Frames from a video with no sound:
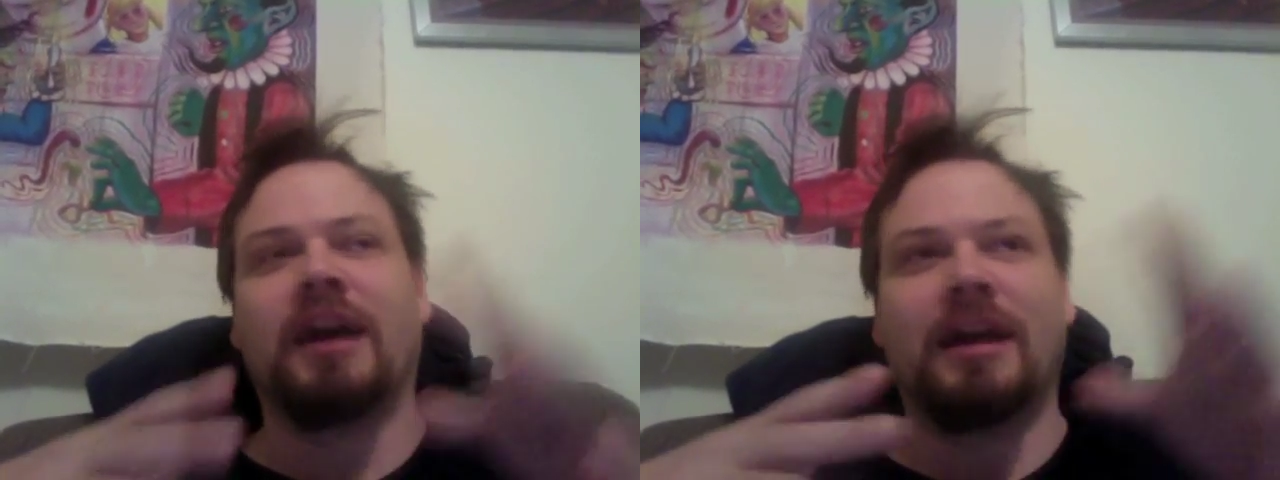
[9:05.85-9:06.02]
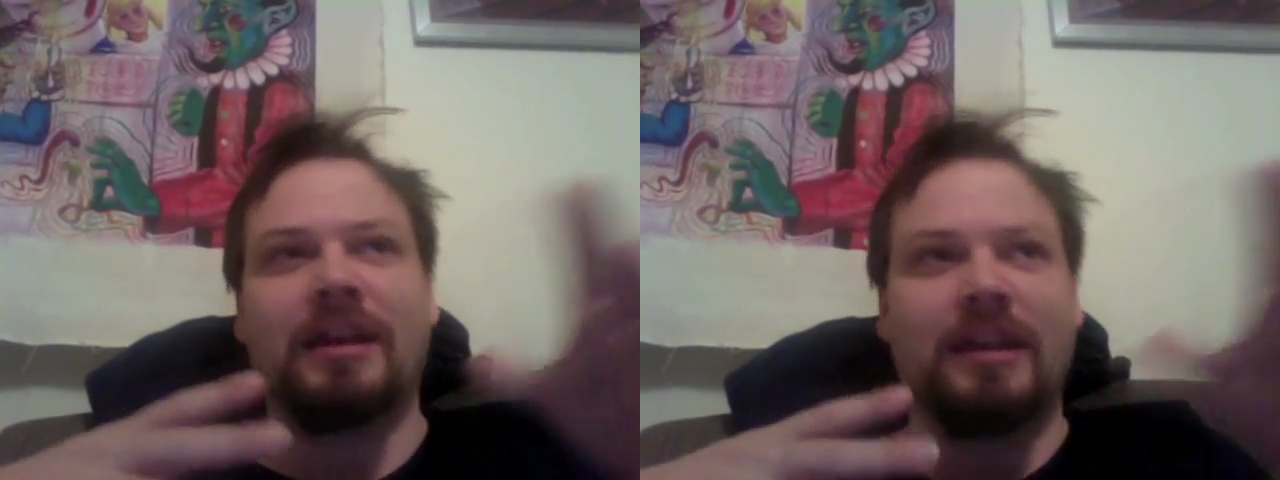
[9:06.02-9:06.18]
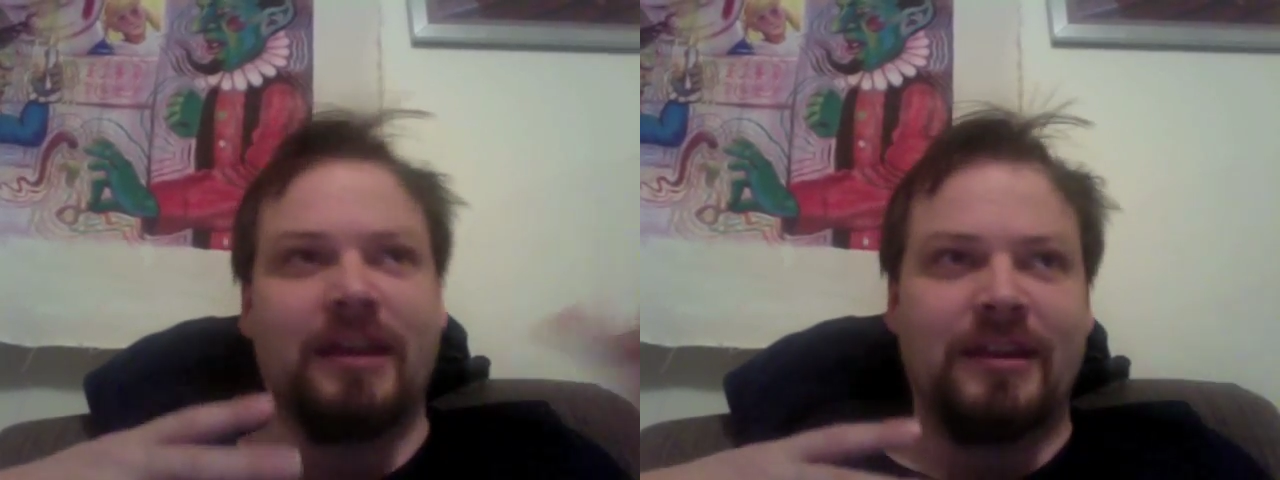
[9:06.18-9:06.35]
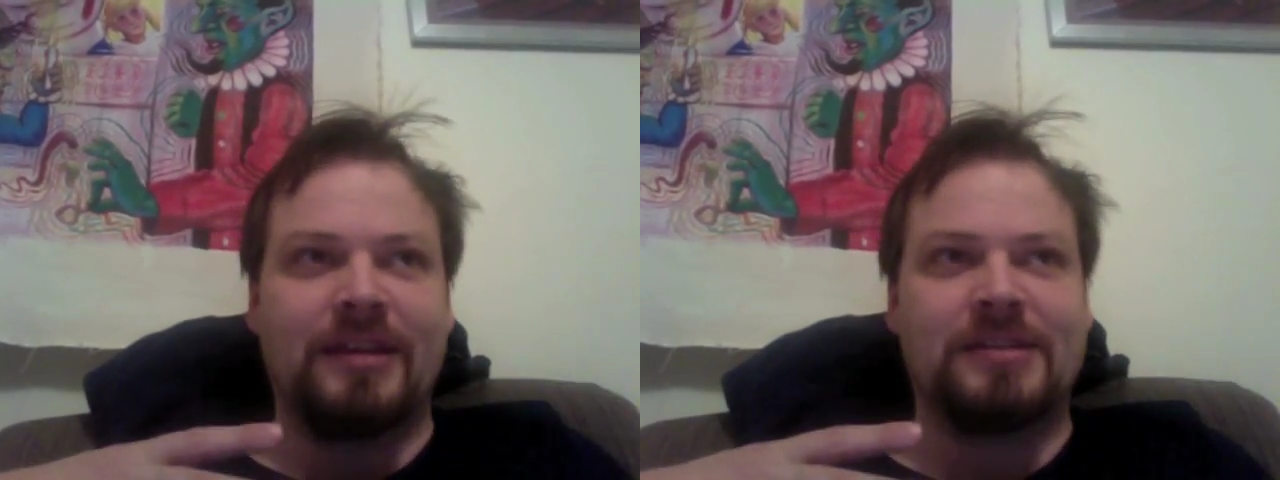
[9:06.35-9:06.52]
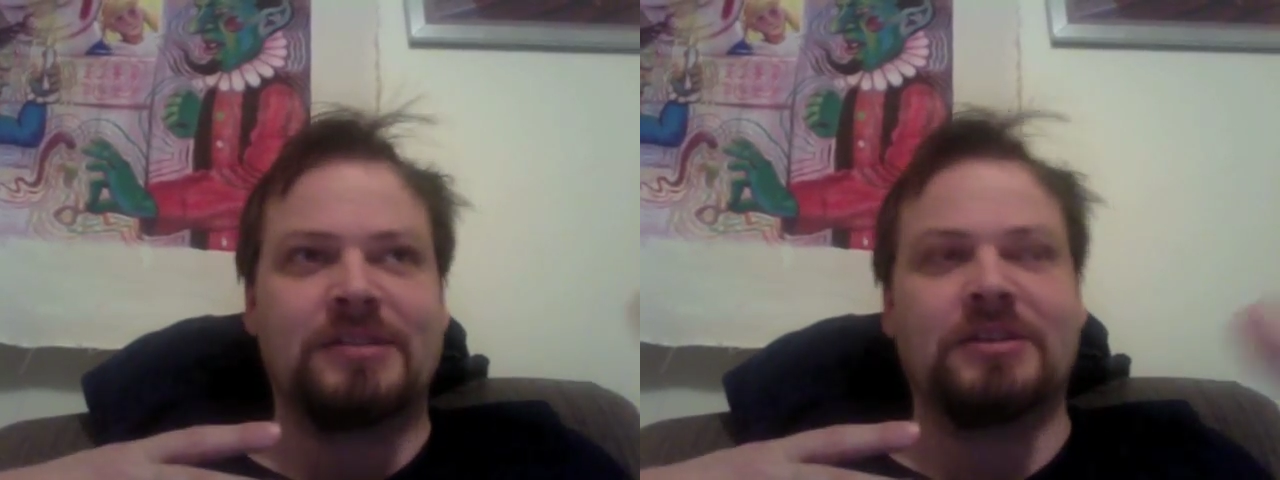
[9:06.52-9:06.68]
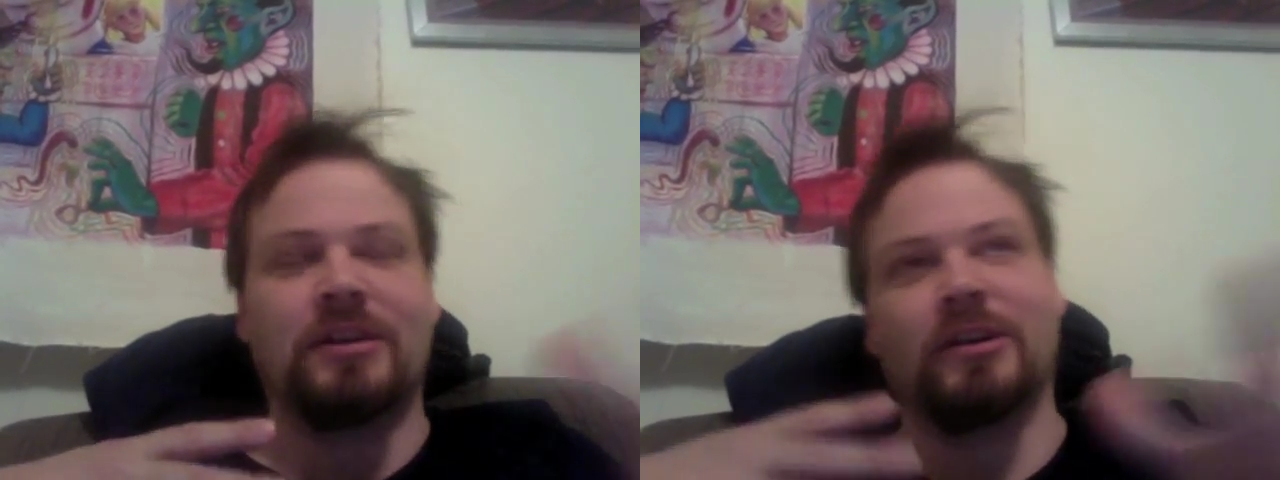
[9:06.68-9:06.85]
not that
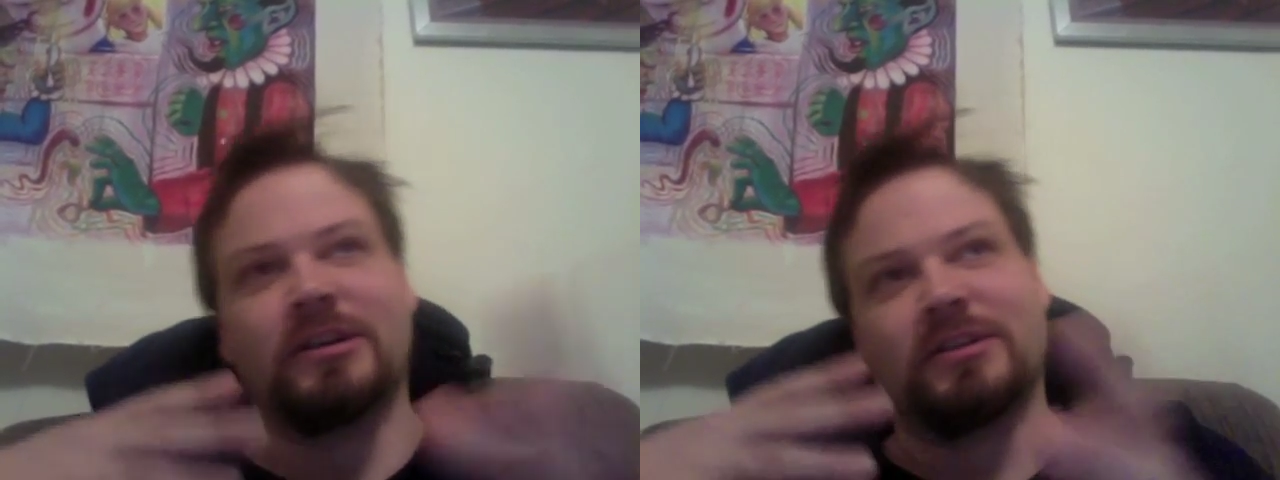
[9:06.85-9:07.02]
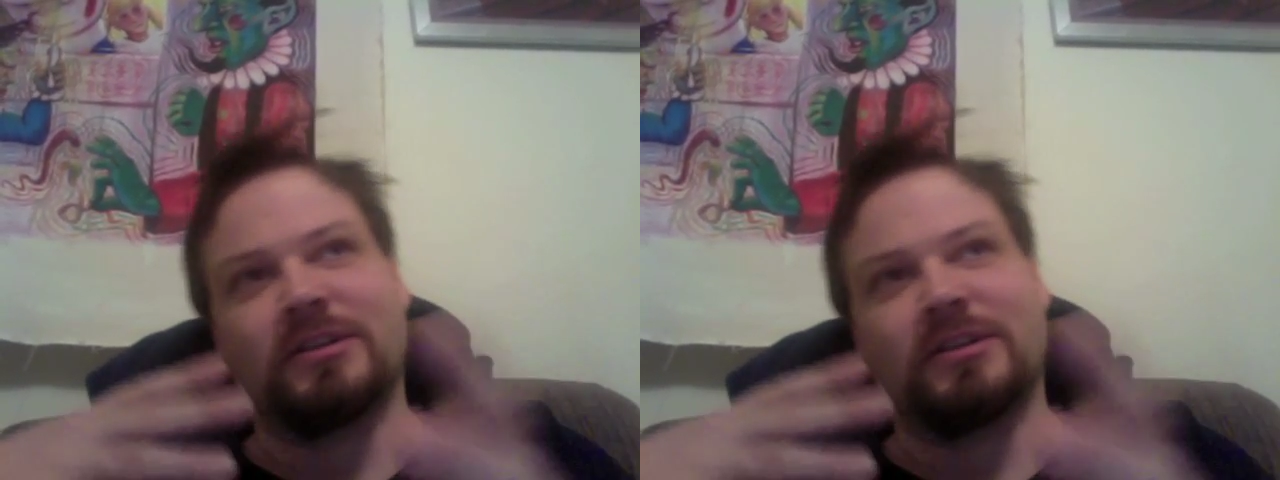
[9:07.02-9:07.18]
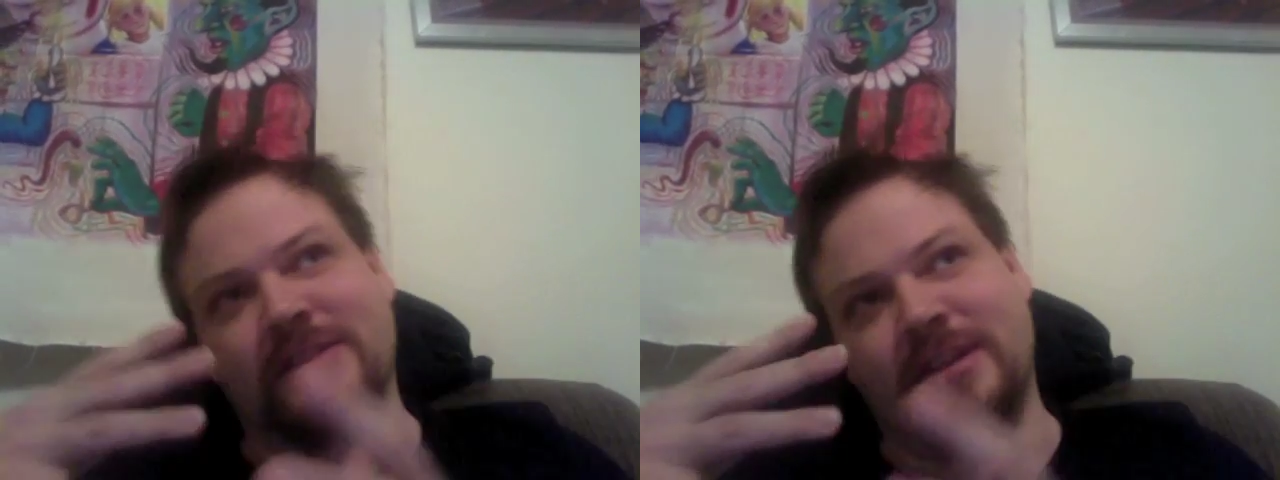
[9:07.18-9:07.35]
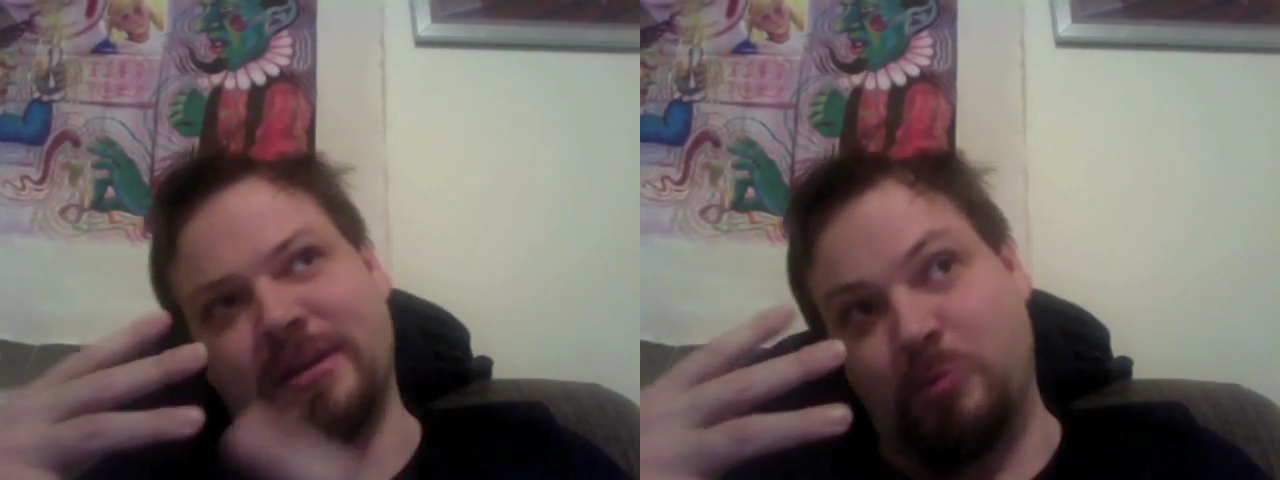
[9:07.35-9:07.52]
this generation's